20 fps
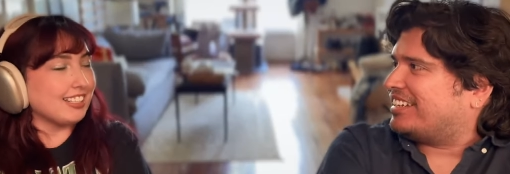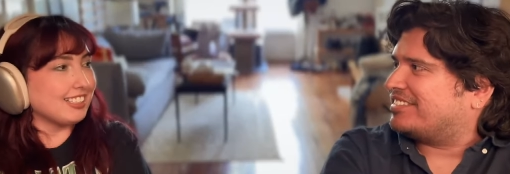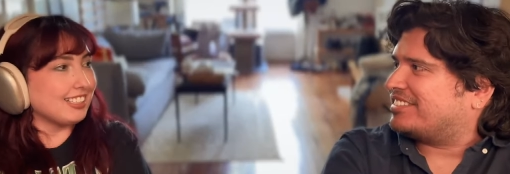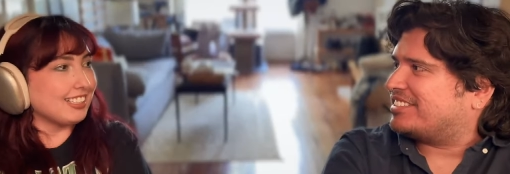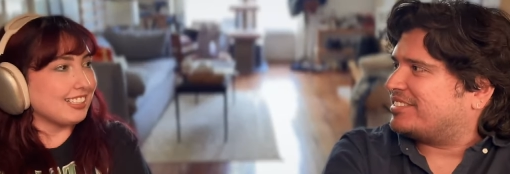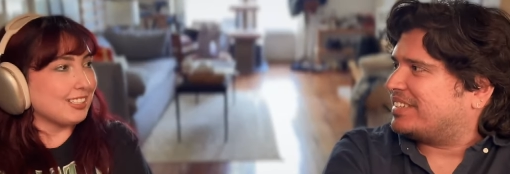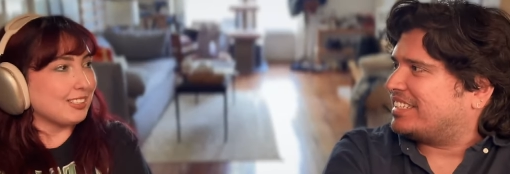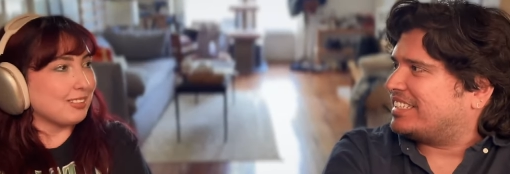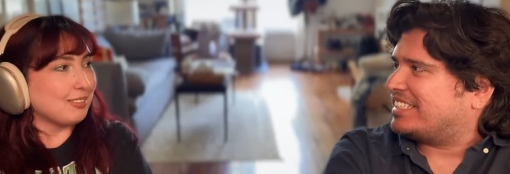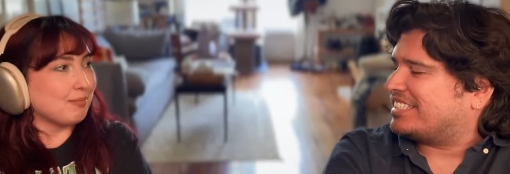Speaker 1: some
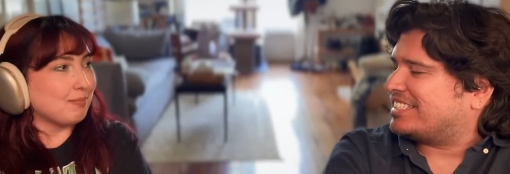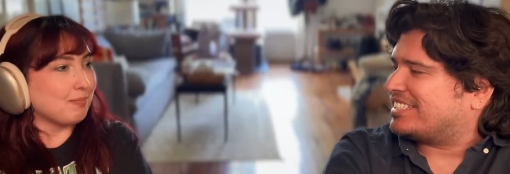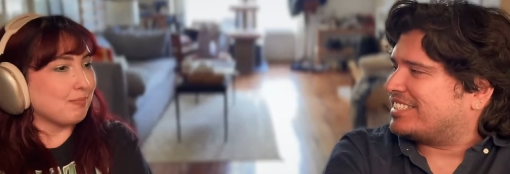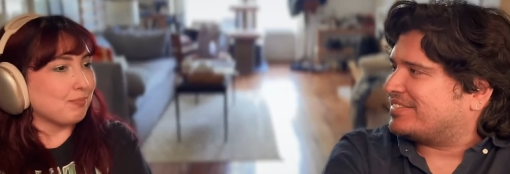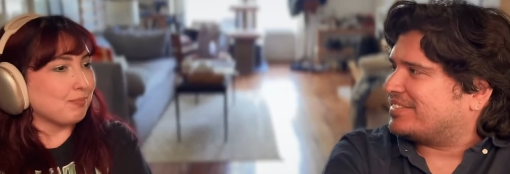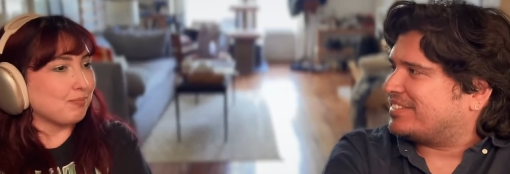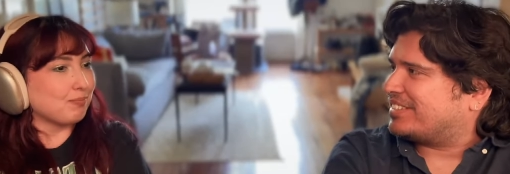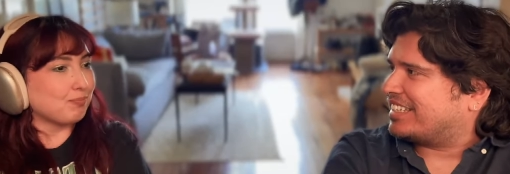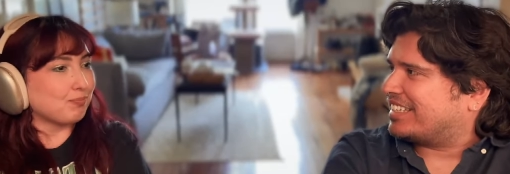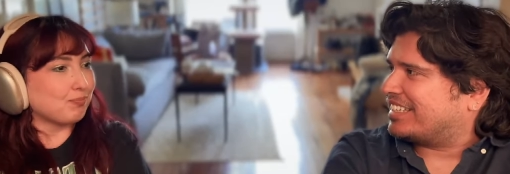ideas
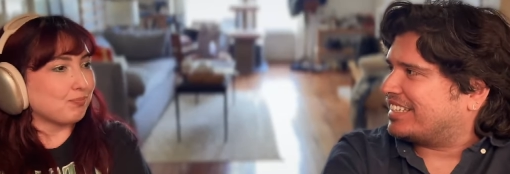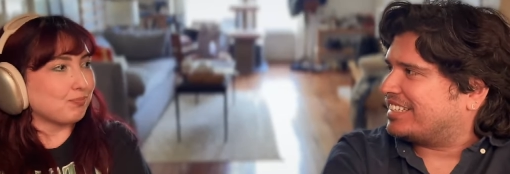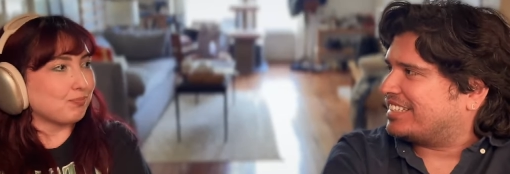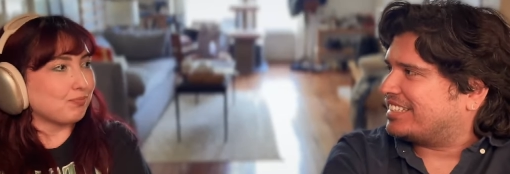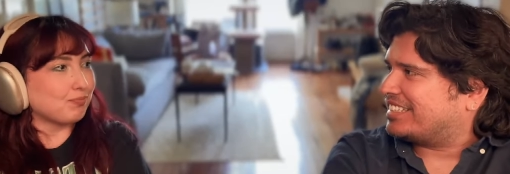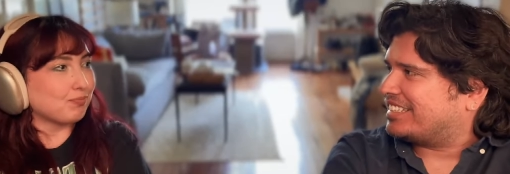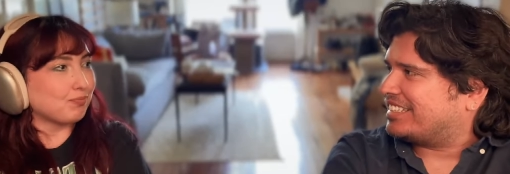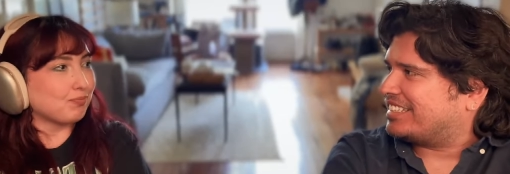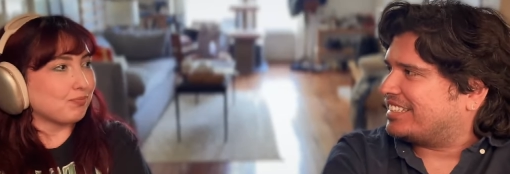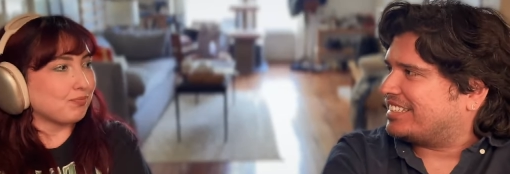for like
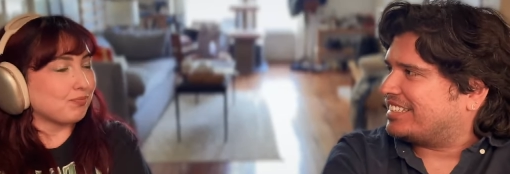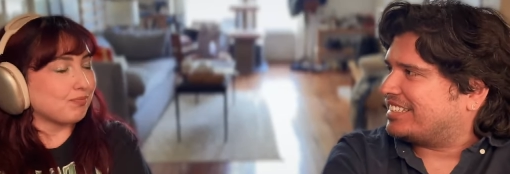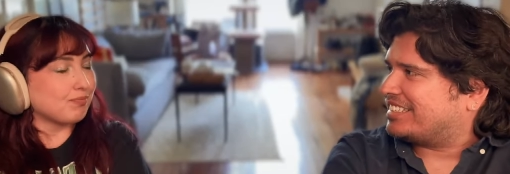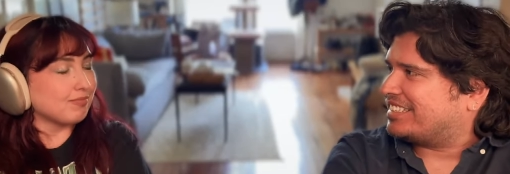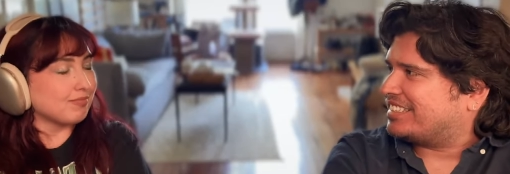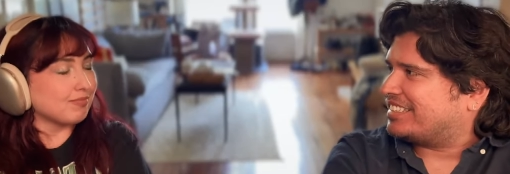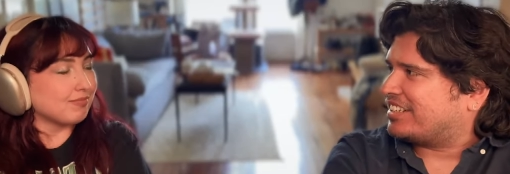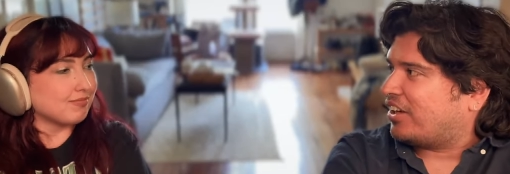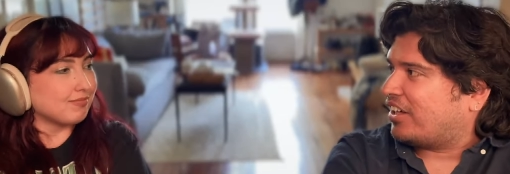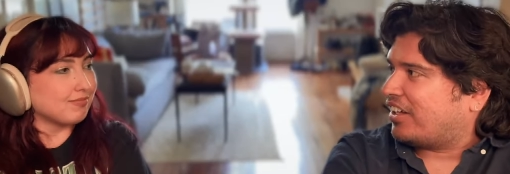
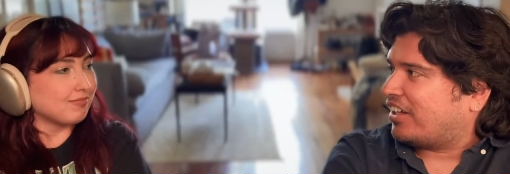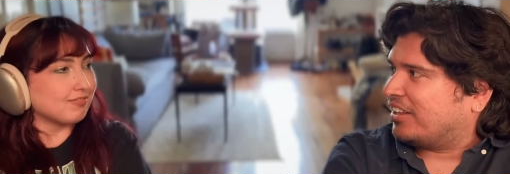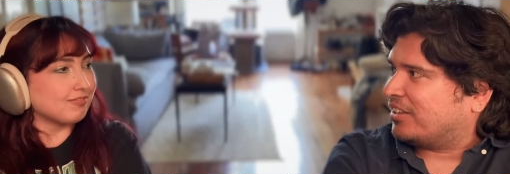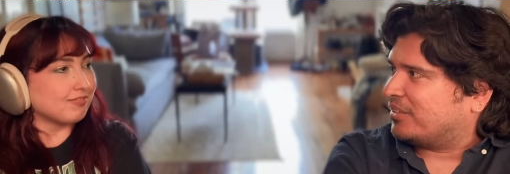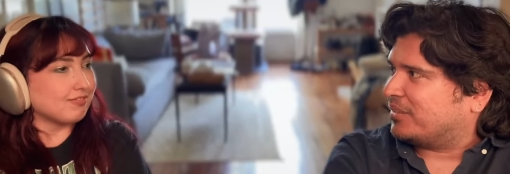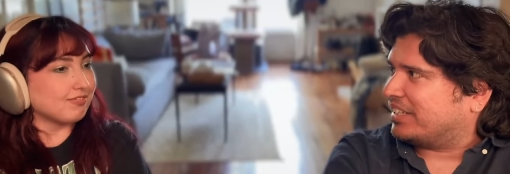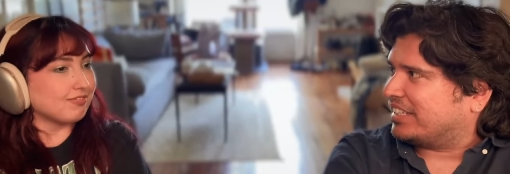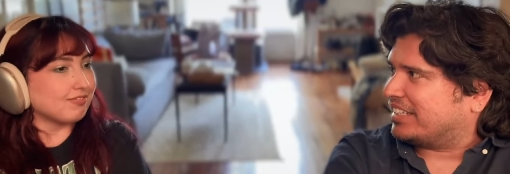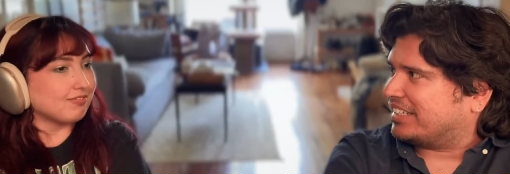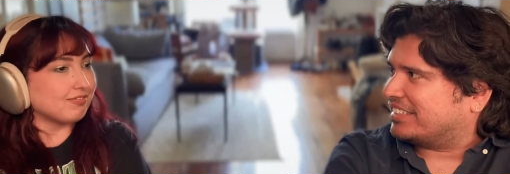
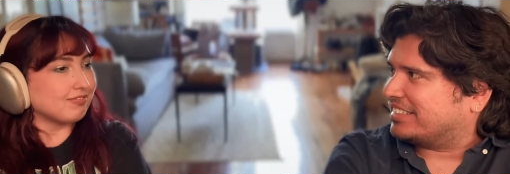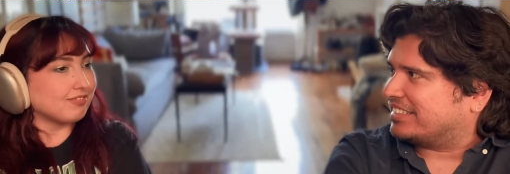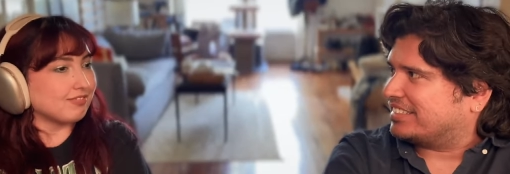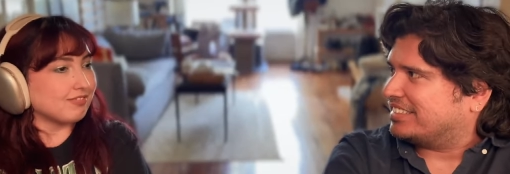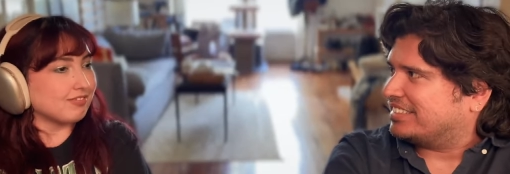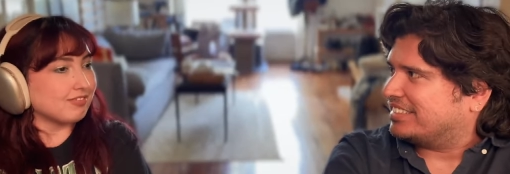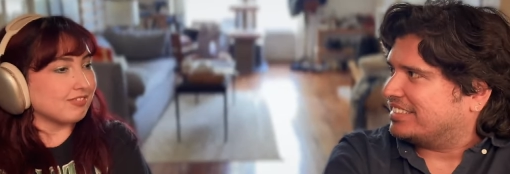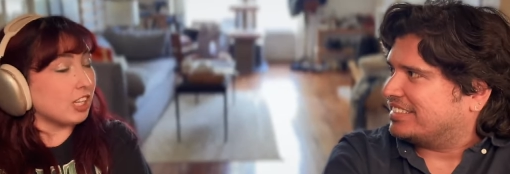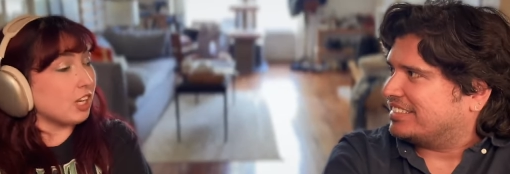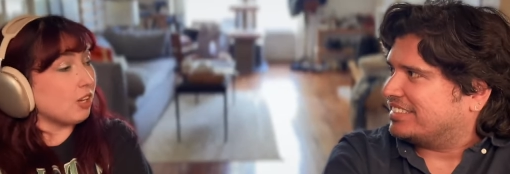Halloween.
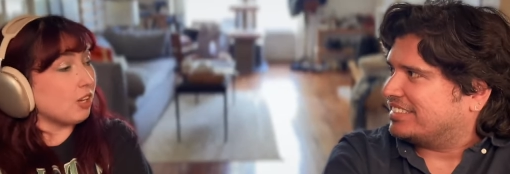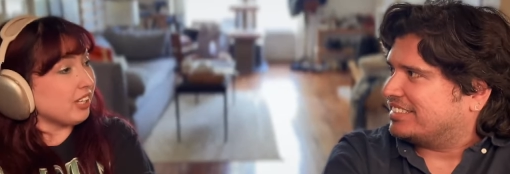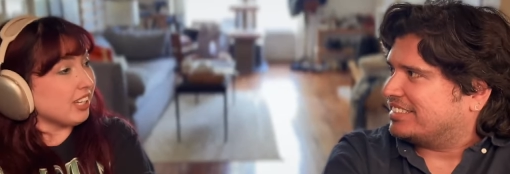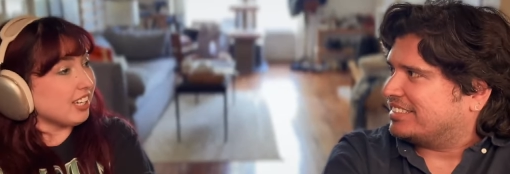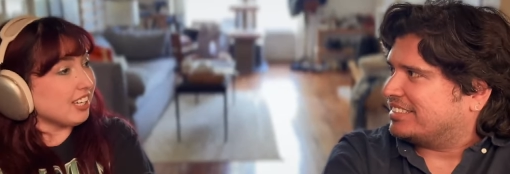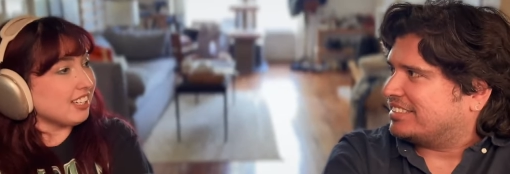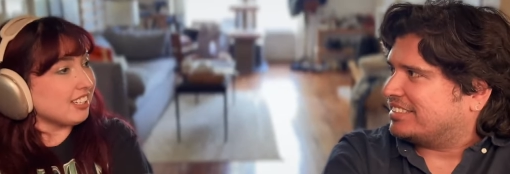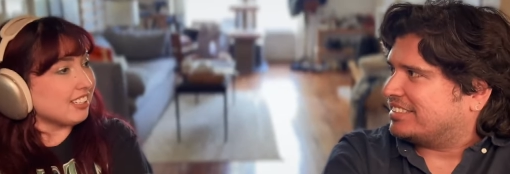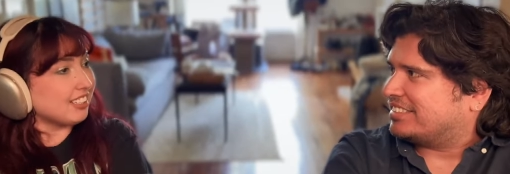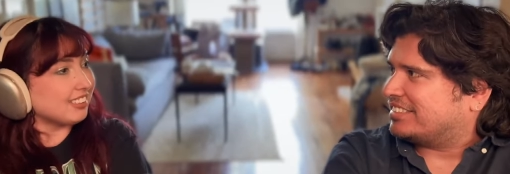
Speaker 2: Oh
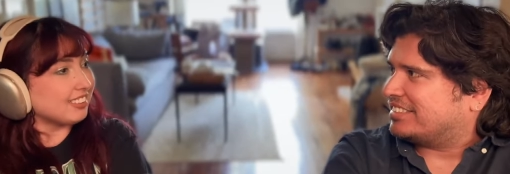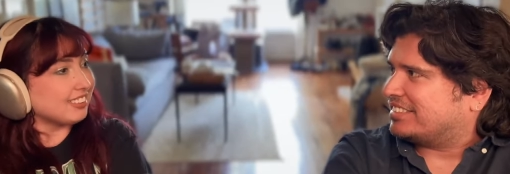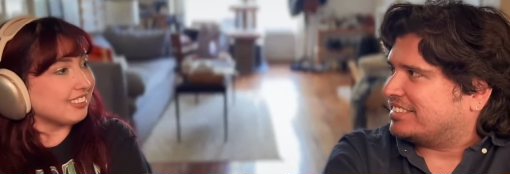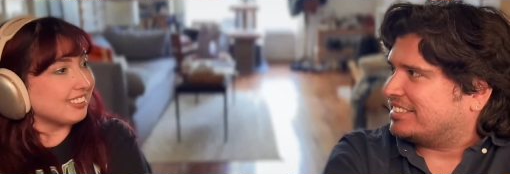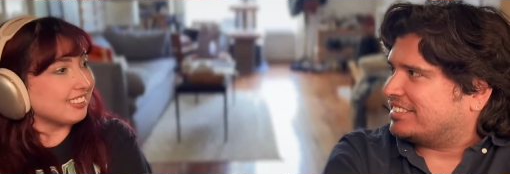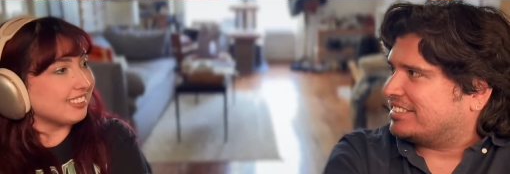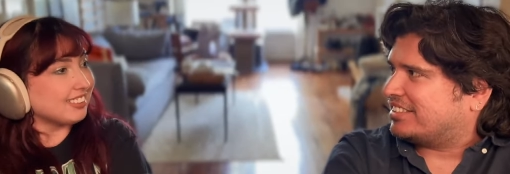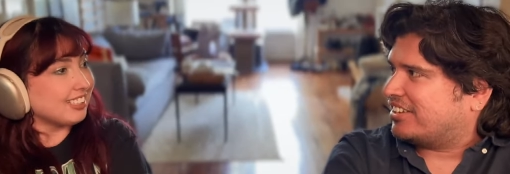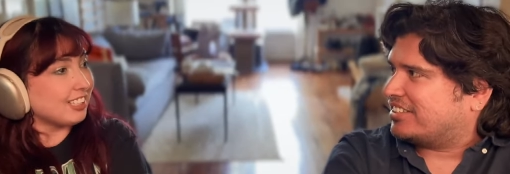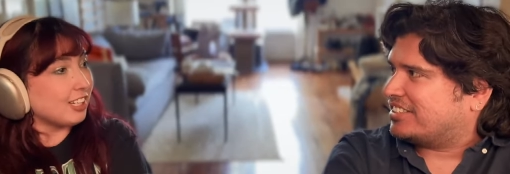yeah.
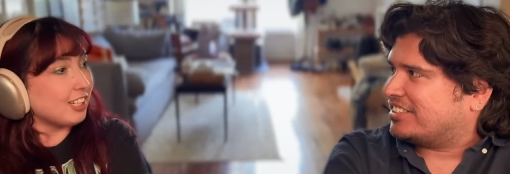
Speaker 1: Haunted